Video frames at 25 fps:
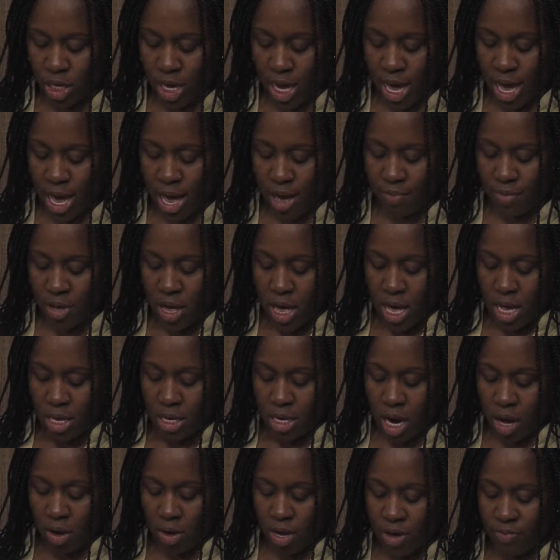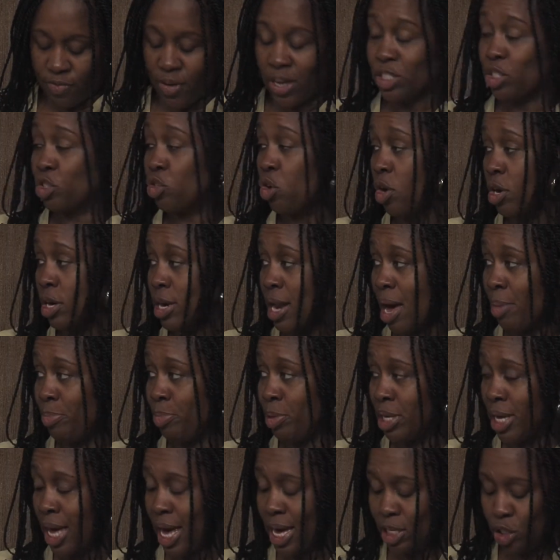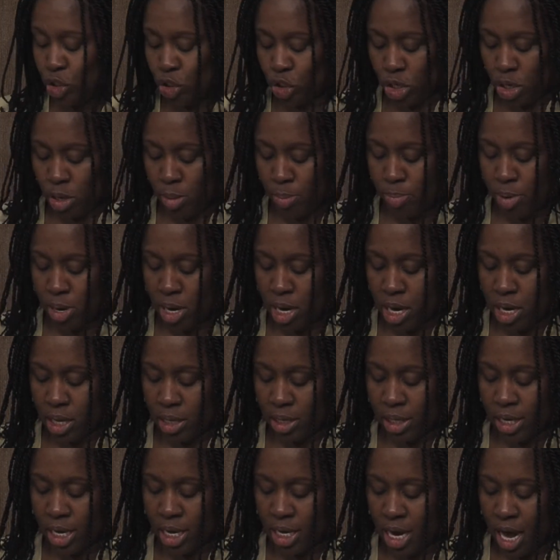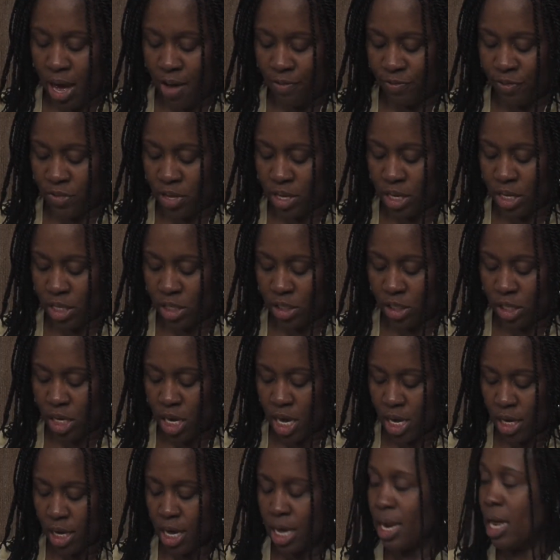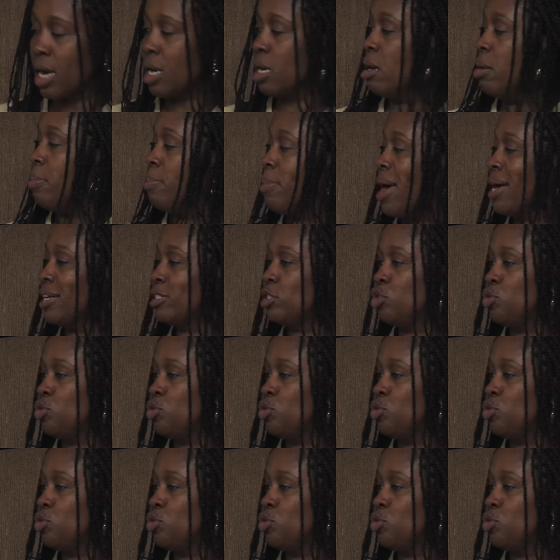to have. Now, if I start an application but cannot finish, can I come back